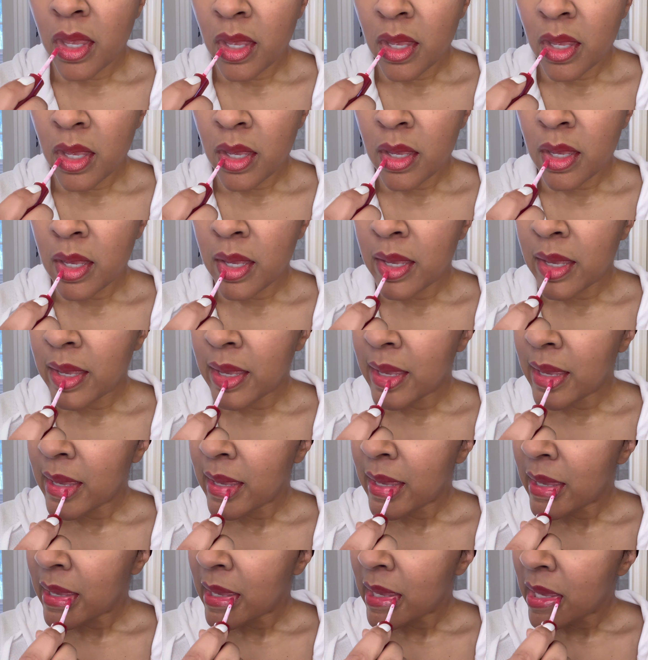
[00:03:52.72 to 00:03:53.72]

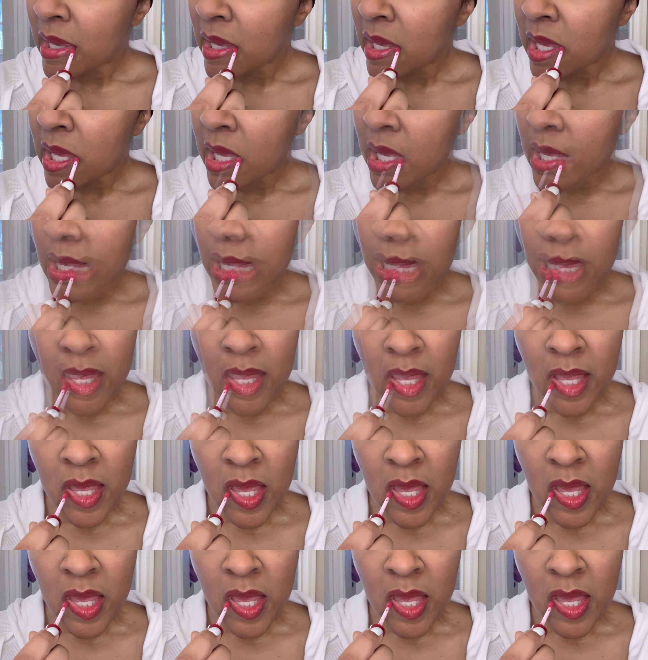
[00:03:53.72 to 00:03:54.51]
No one is speaking in this clip.